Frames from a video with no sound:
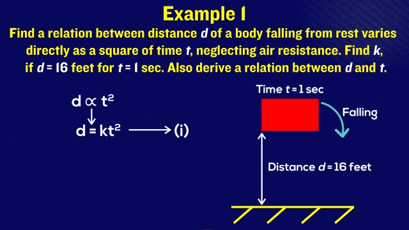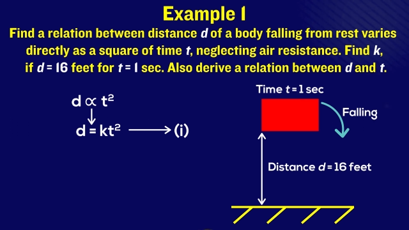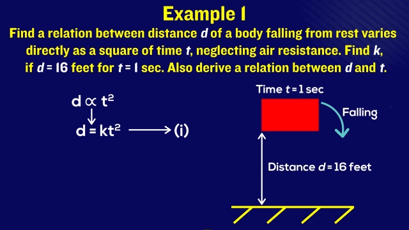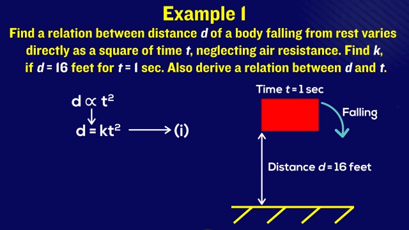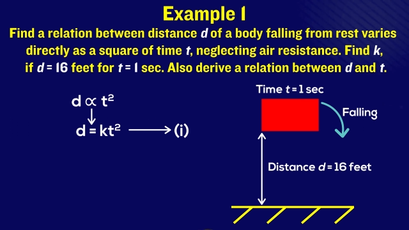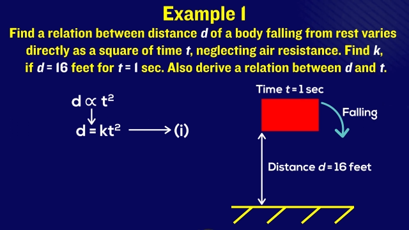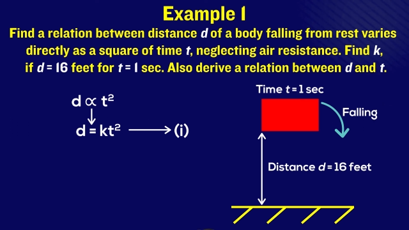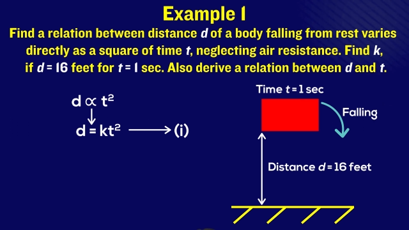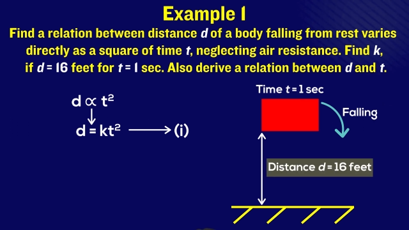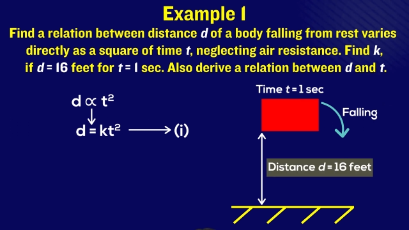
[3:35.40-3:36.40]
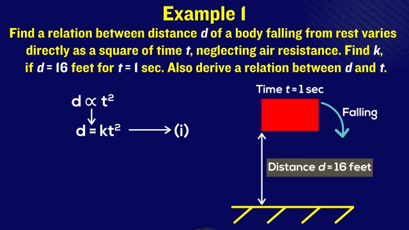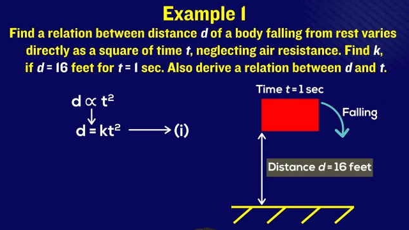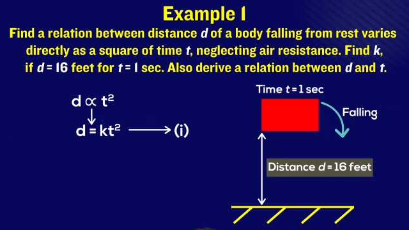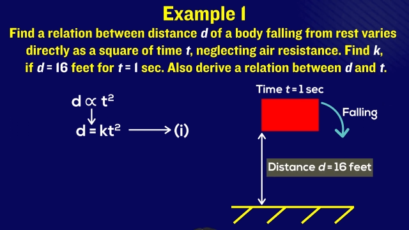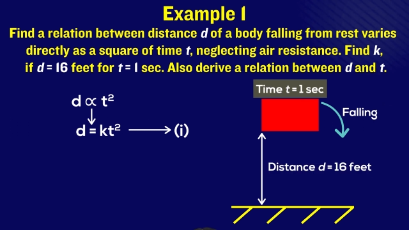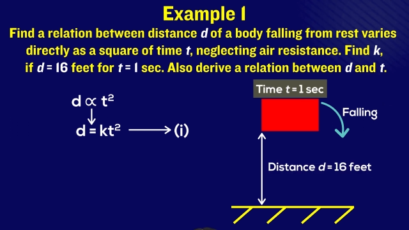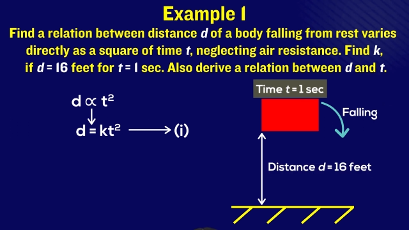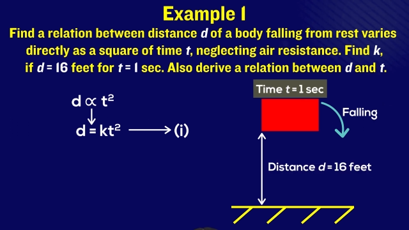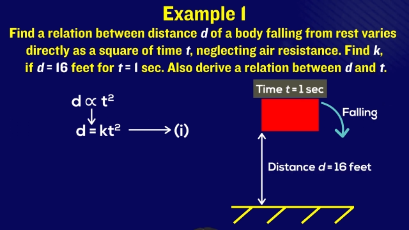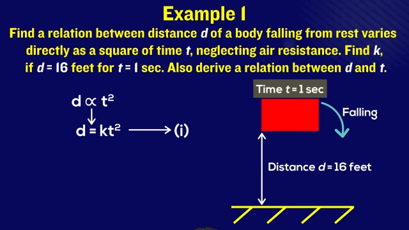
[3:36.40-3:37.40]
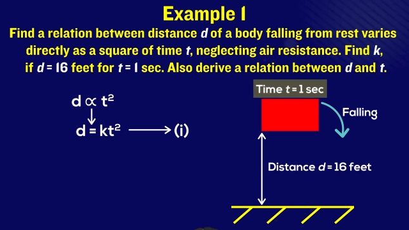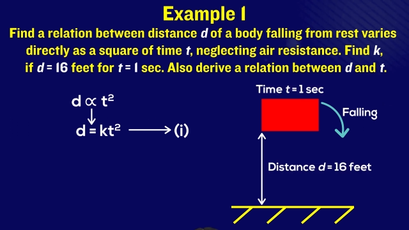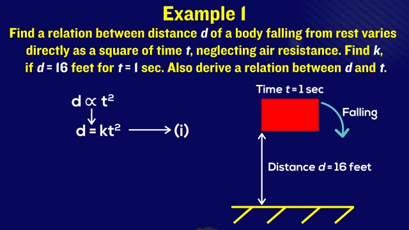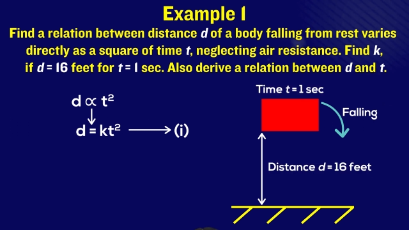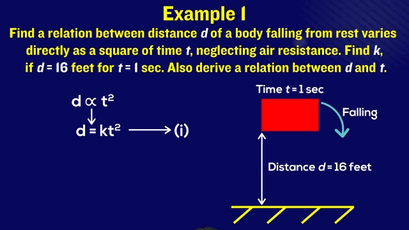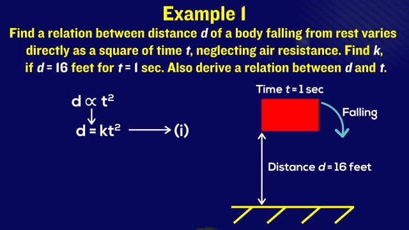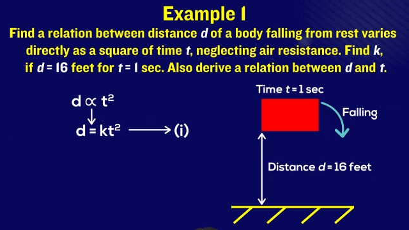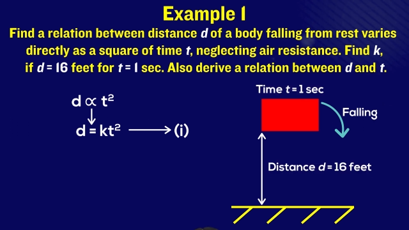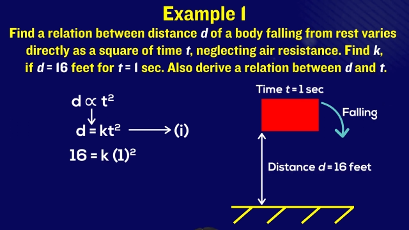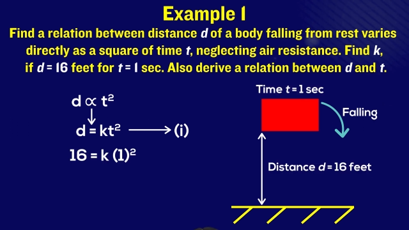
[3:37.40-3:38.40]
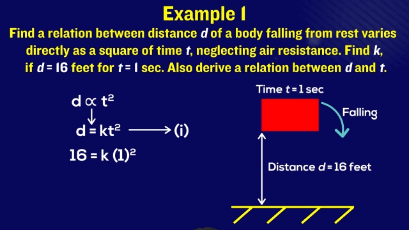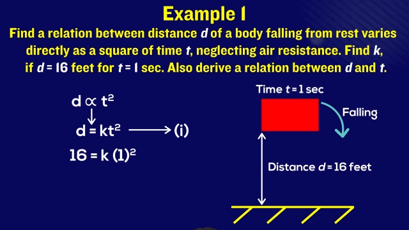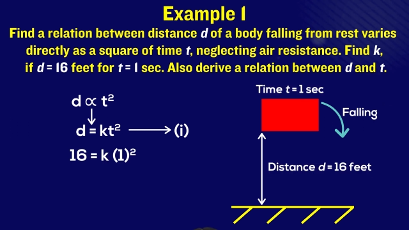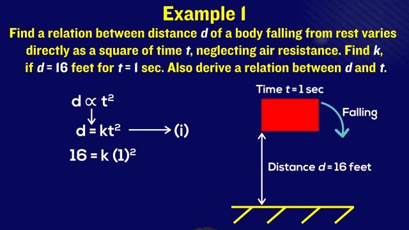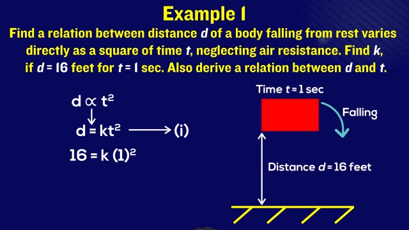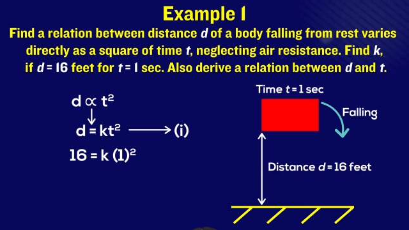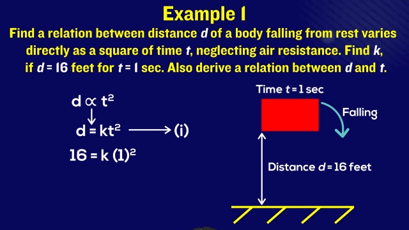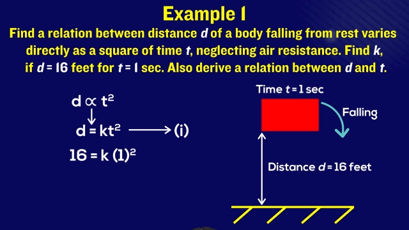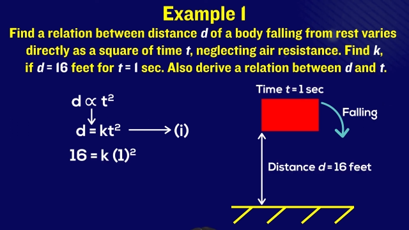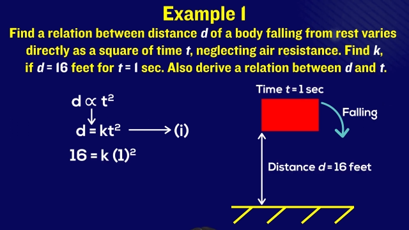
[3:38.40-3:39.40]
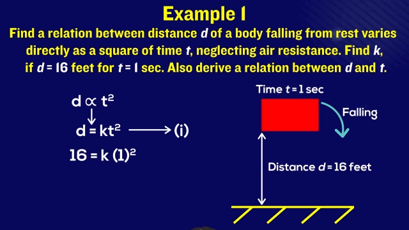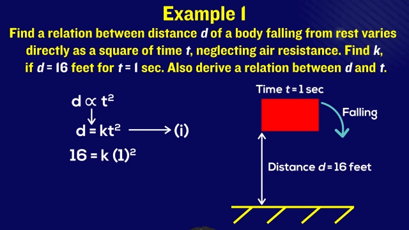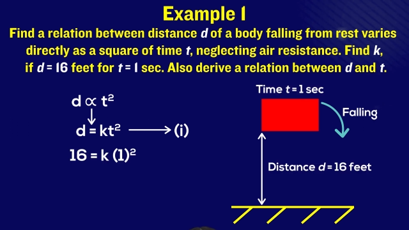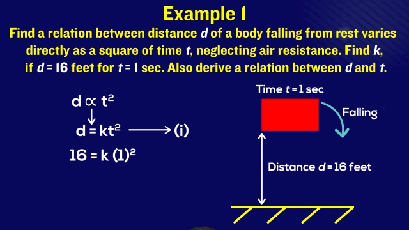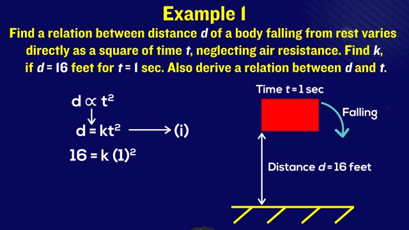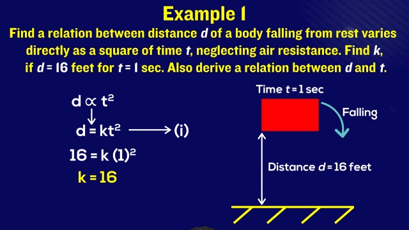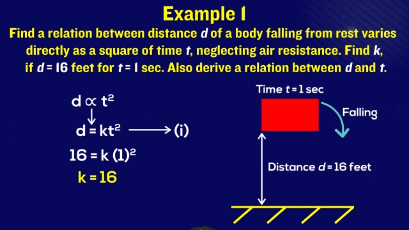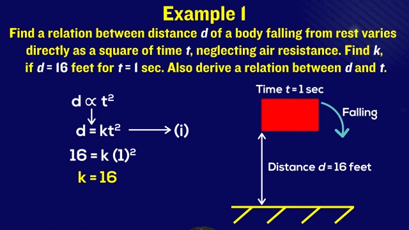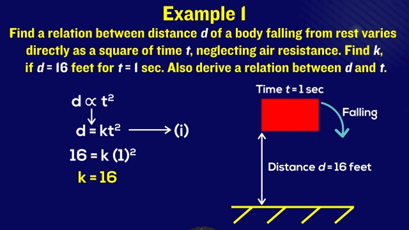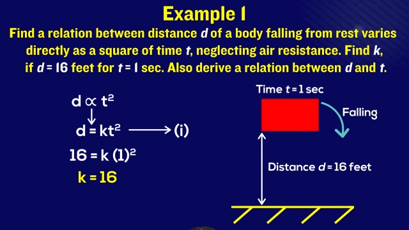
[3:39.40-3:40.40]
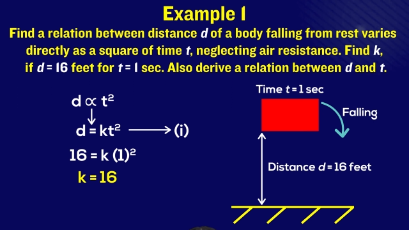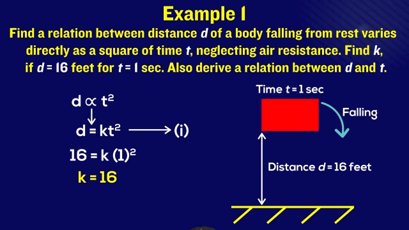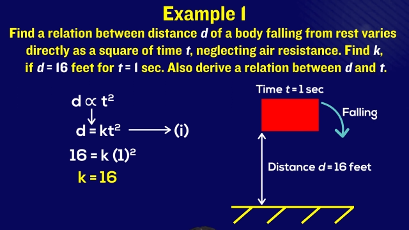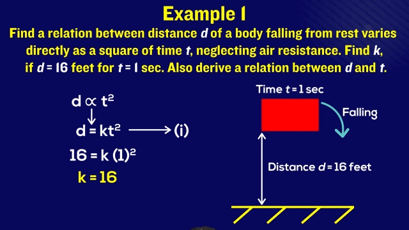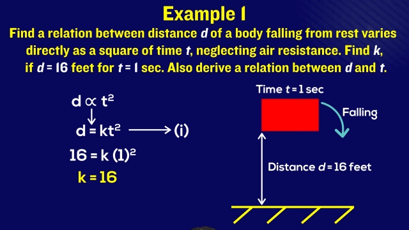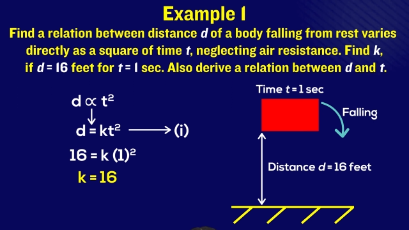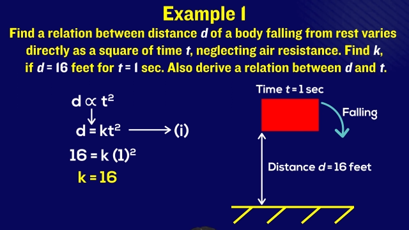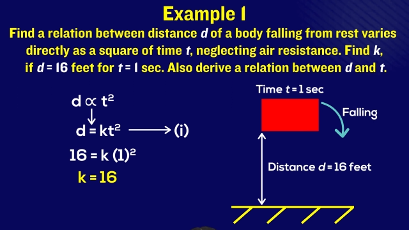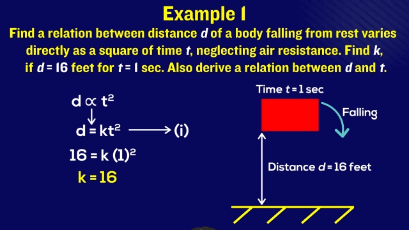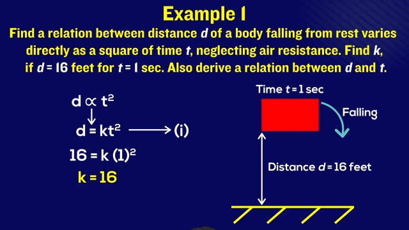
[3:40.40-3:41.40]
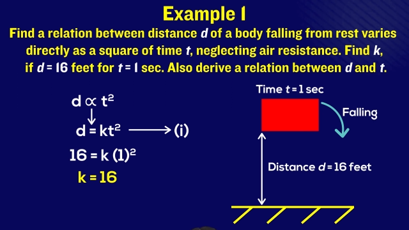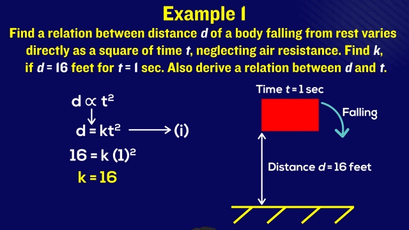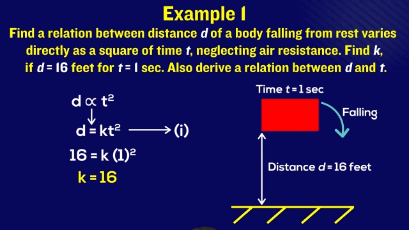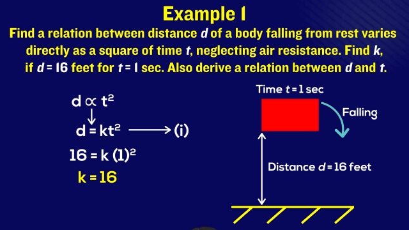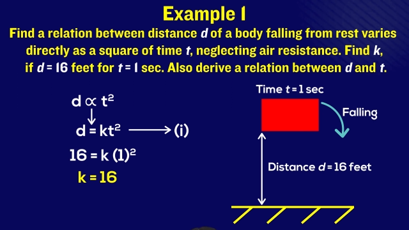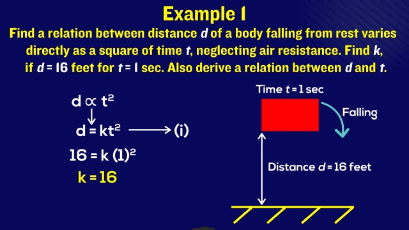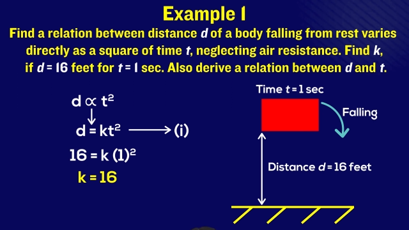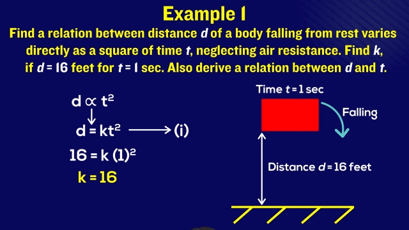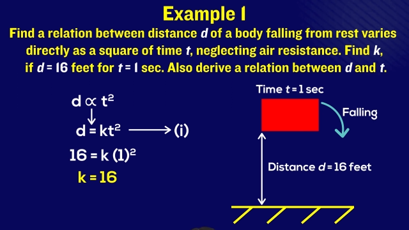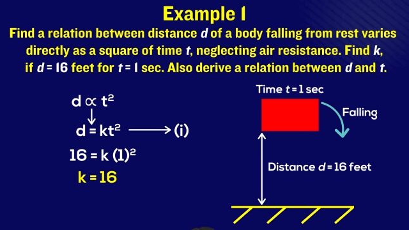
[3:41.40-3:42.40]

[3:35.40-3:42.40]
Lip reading: (no speaker visible)